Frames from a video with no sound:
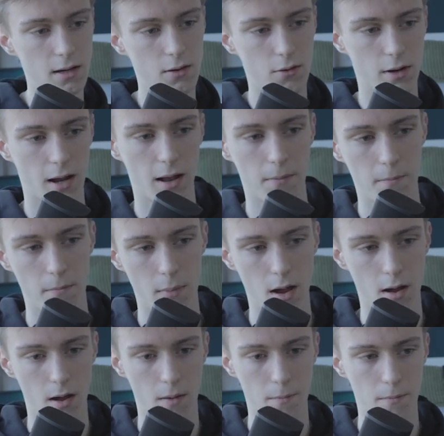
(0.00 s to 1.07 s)
you can
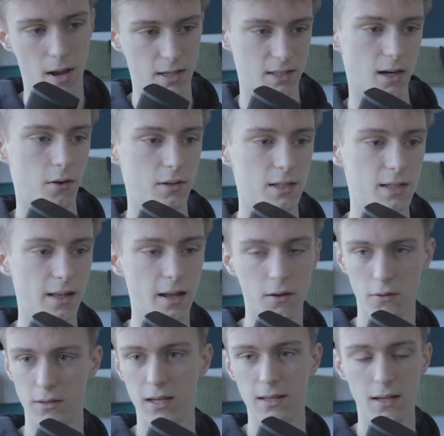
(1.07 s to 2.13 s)
mask out these
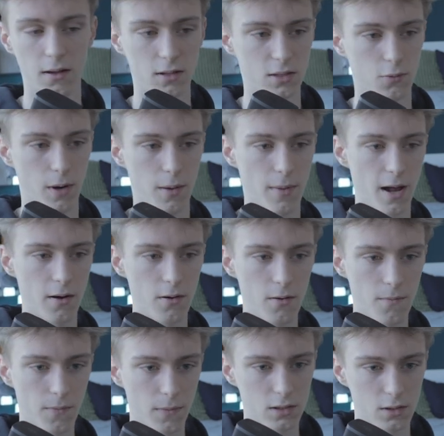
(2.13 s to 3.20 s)
little details way better.
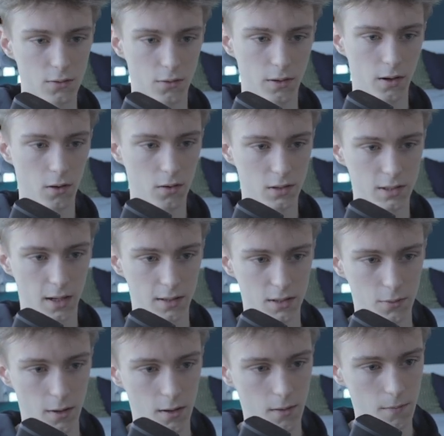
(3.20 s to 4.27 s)
So on the other side as
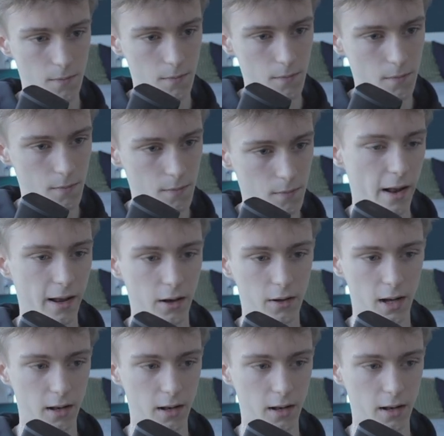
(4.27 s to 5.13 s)
well. And now you